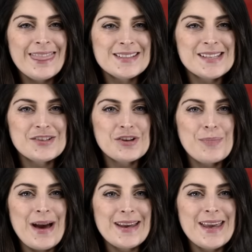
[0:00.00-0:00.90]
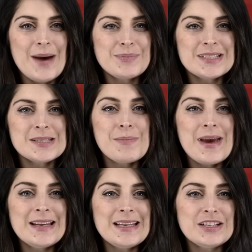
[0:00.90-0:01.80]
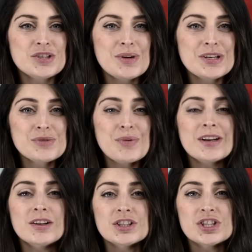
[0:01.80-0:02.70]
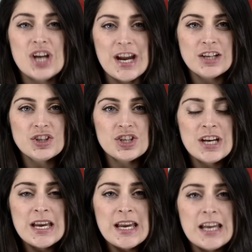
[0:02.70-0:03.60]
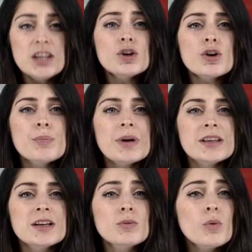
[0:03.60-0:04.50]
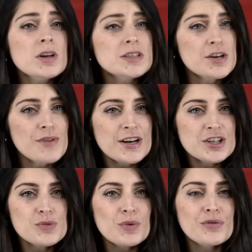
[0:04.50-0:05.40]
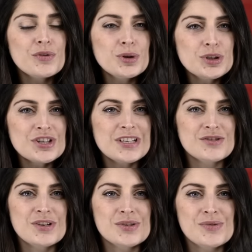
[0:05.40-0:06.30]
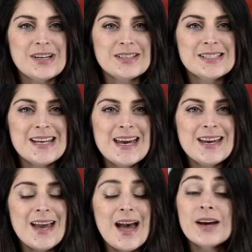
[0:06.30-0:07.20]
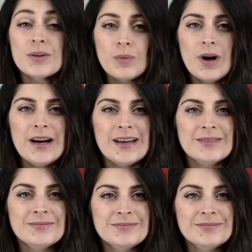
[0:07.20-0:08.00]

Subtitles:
The central bank kept its main interest rate unchanged. In your opinion, what direction will future interest rates take and why?